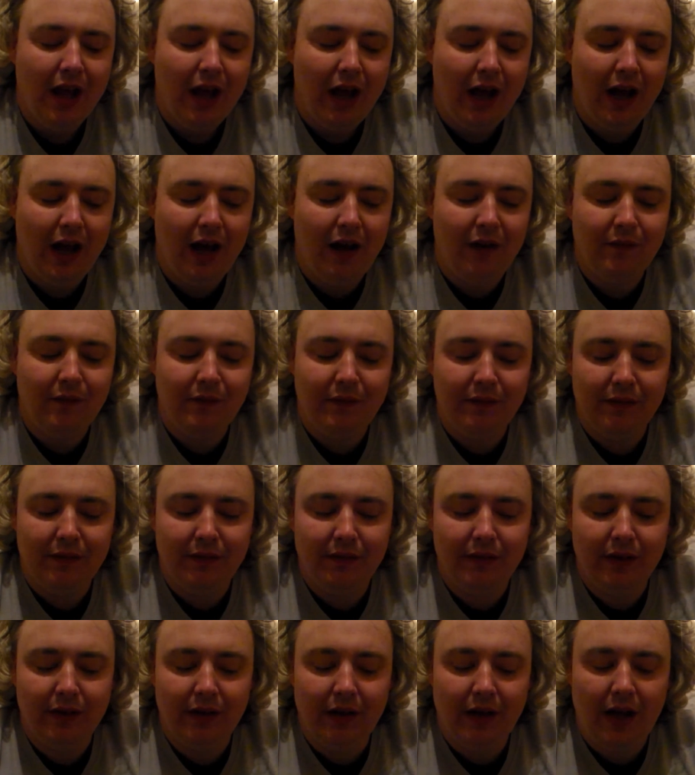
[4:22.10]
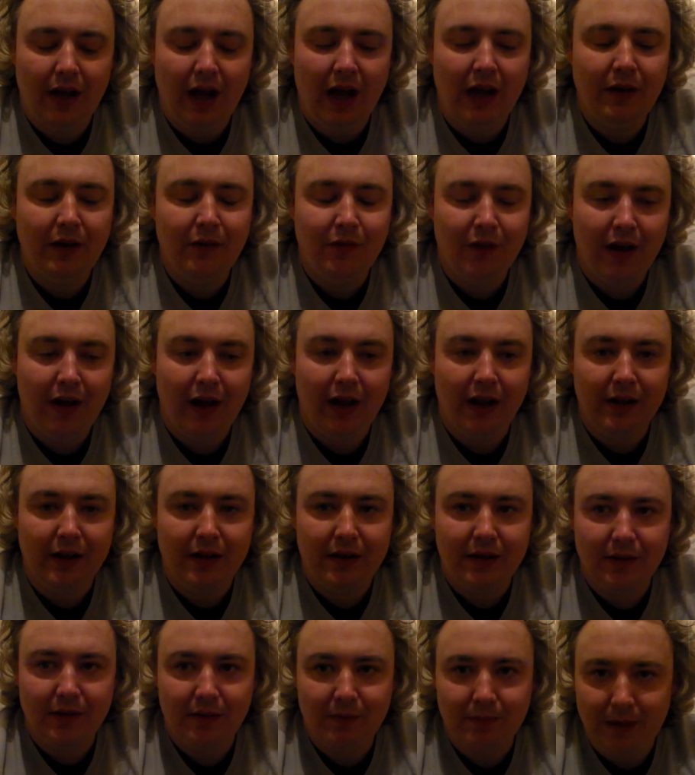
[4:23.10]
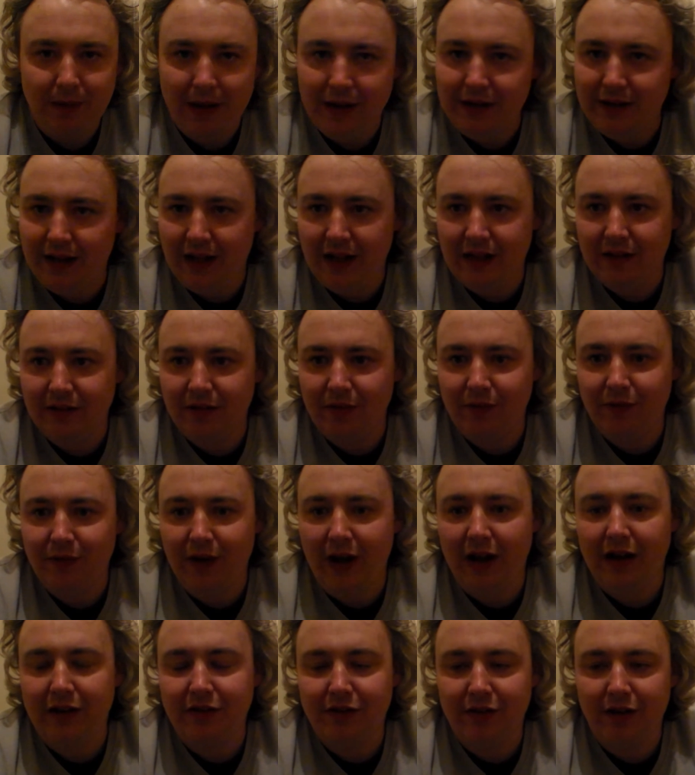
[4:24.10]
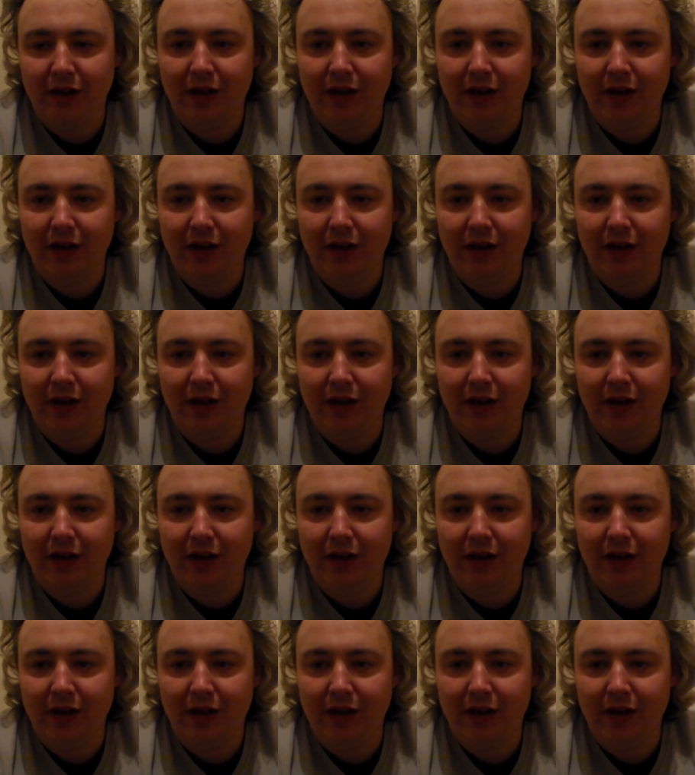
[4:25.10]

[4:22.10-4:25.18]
I've had Mandela effects.